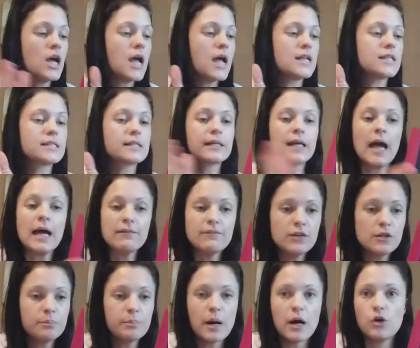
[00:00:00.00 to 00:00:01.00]
It's
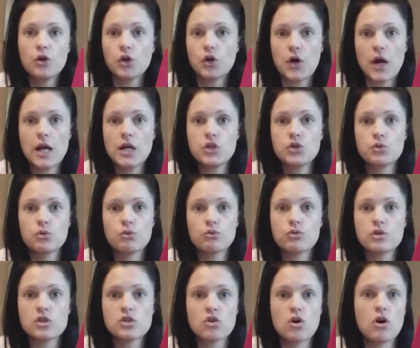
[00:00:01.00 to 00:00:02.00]
covered by her
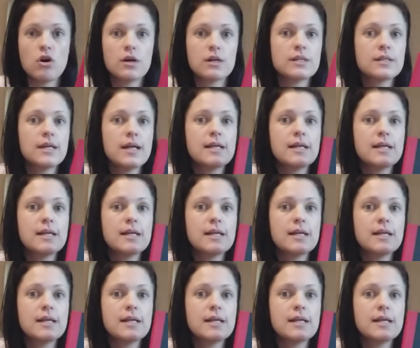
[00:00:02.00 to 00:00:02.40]
grandchildren's art.